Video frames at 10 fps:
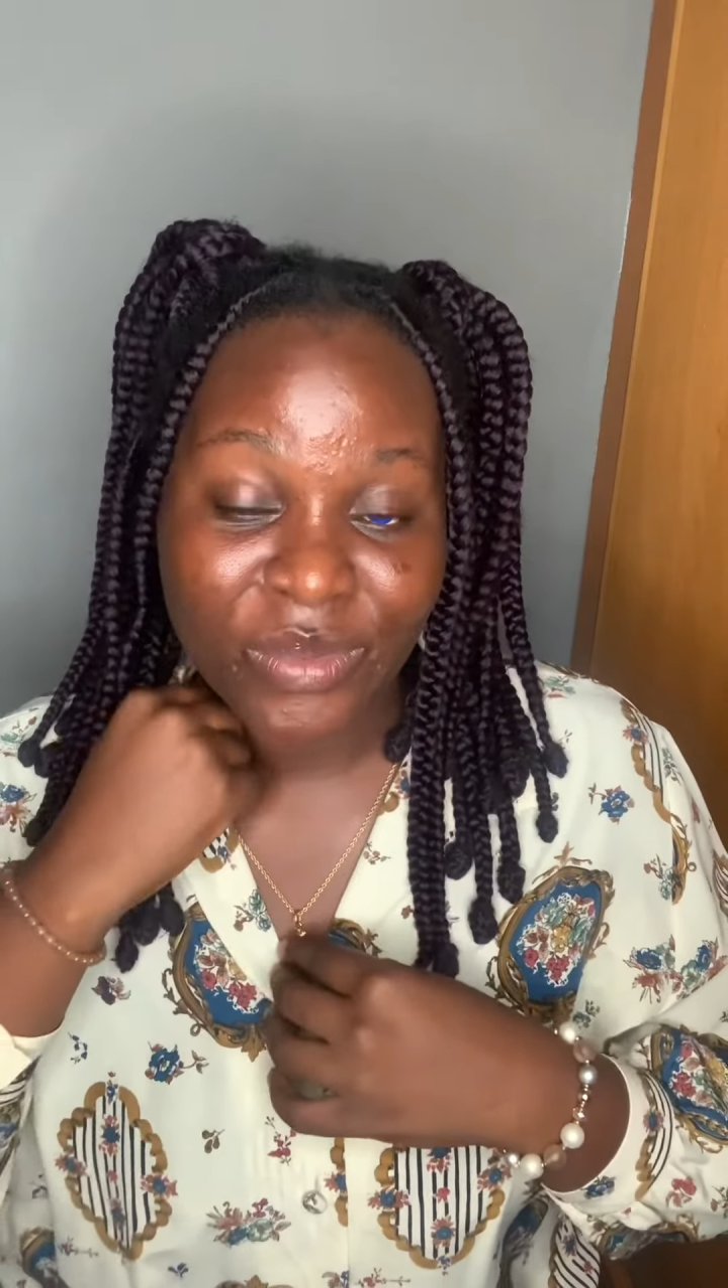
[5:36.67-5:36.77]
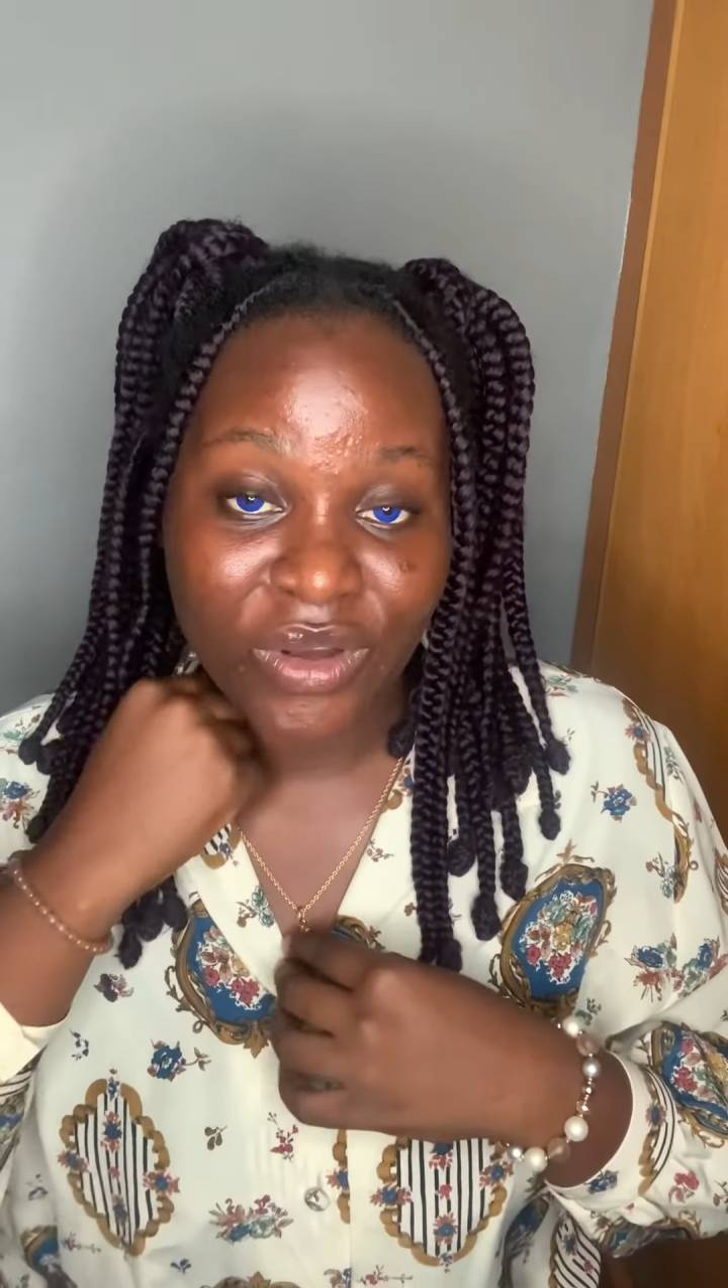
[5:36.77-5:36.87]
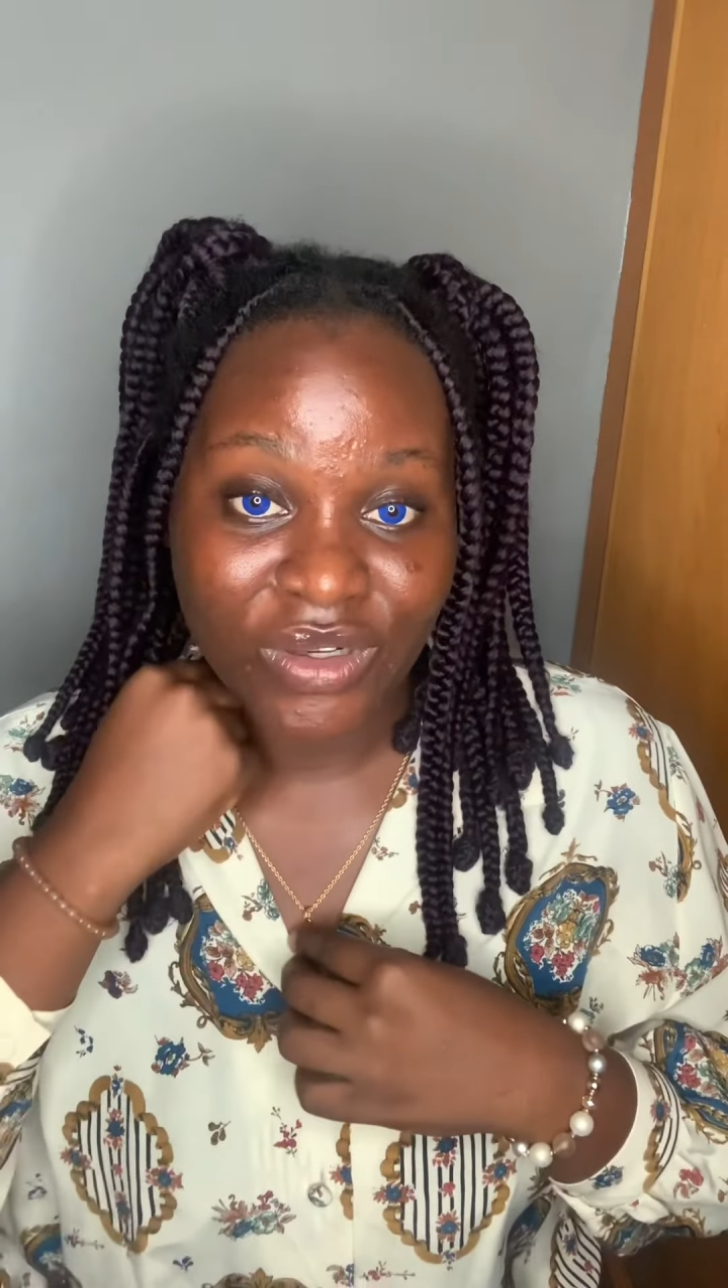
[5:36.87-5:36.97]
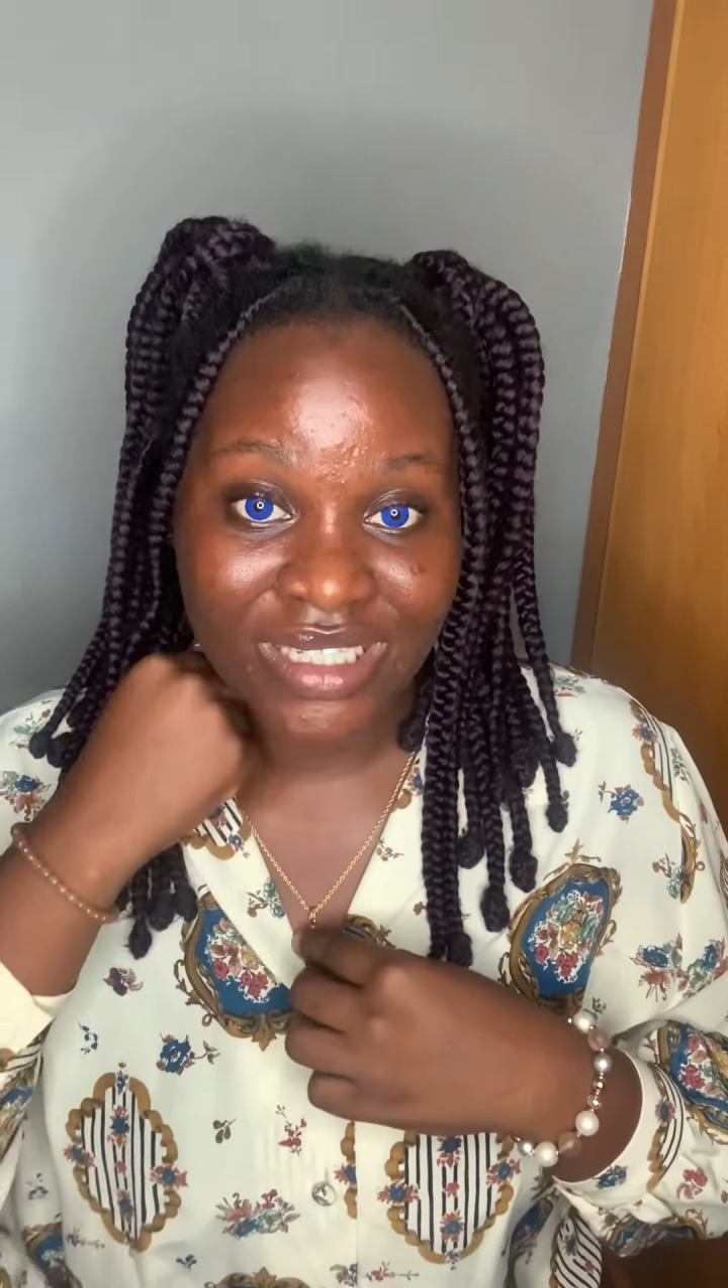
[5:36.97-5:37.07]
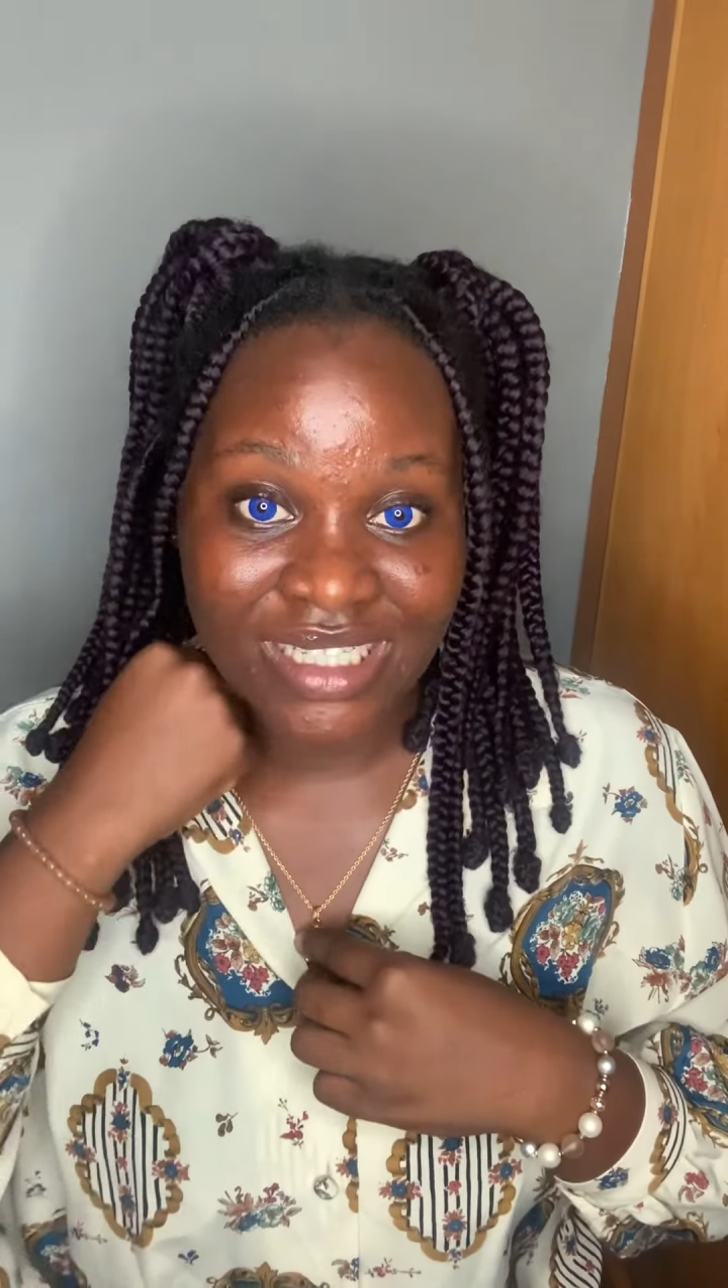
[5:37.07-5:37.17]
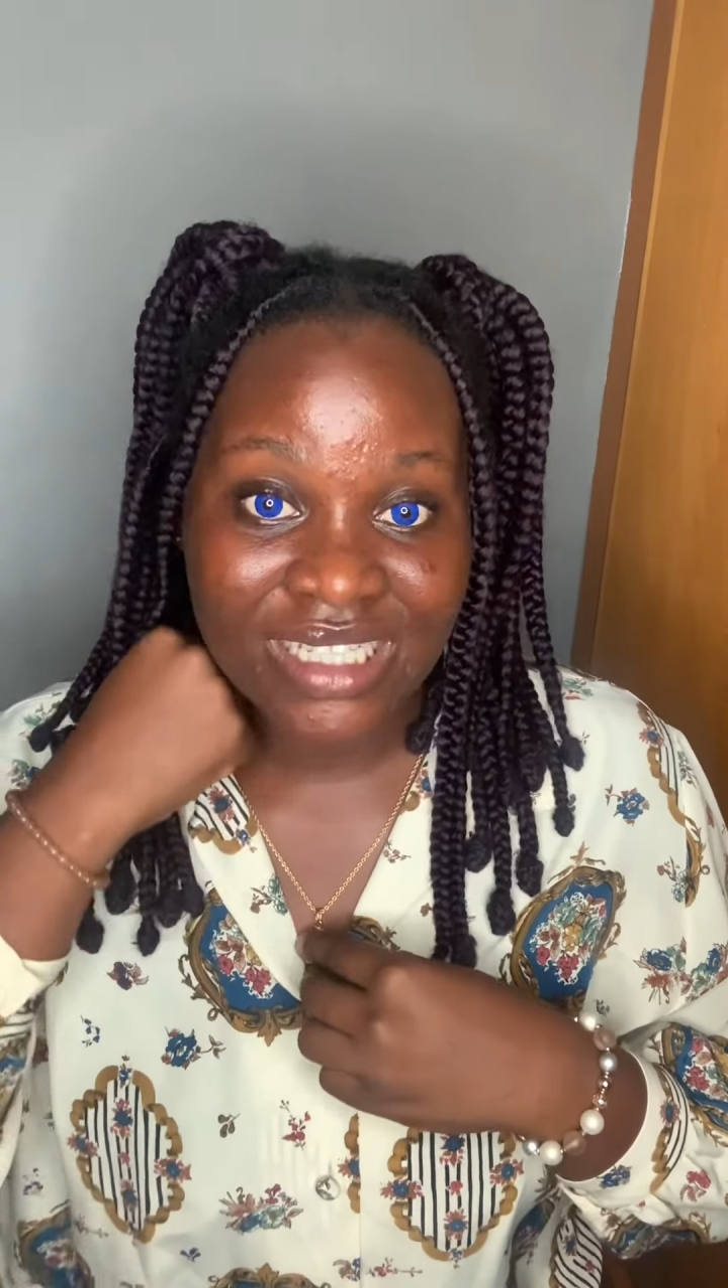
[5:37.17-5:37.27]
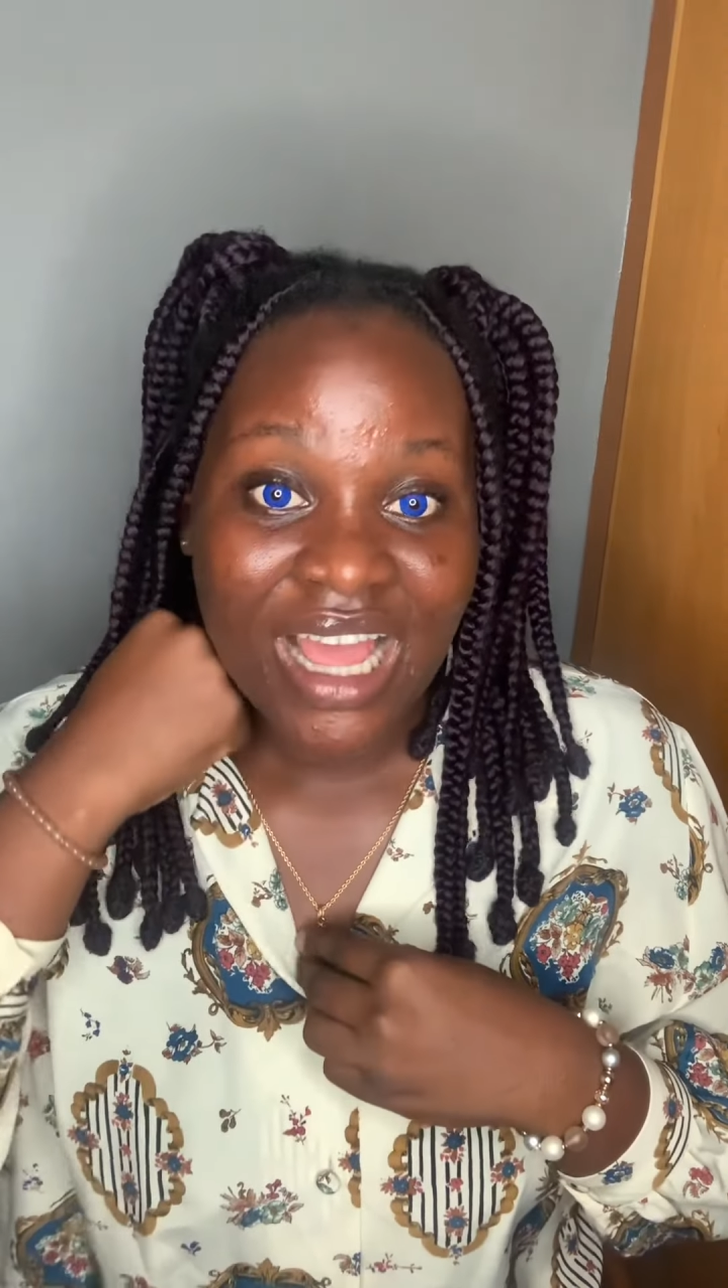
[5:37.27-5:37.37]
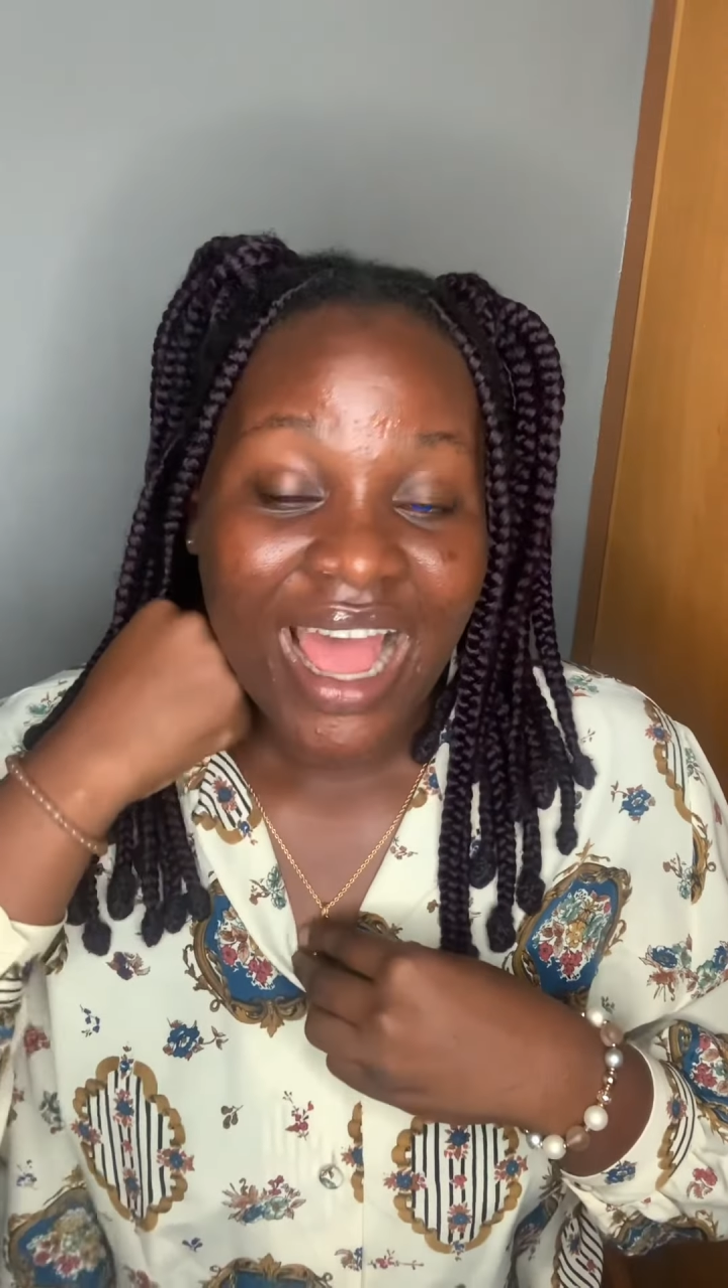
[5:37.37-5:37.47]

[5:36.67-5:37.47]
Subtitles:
be honest,